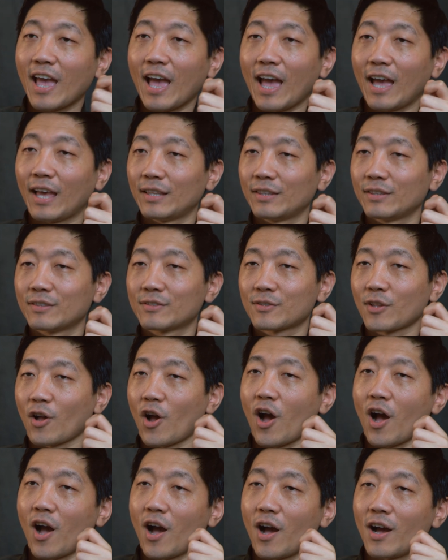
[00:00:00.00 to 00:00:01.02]
and
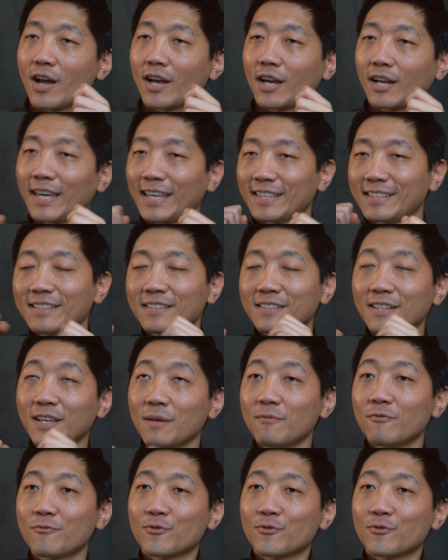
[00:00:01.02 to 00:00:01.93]
start hitting them,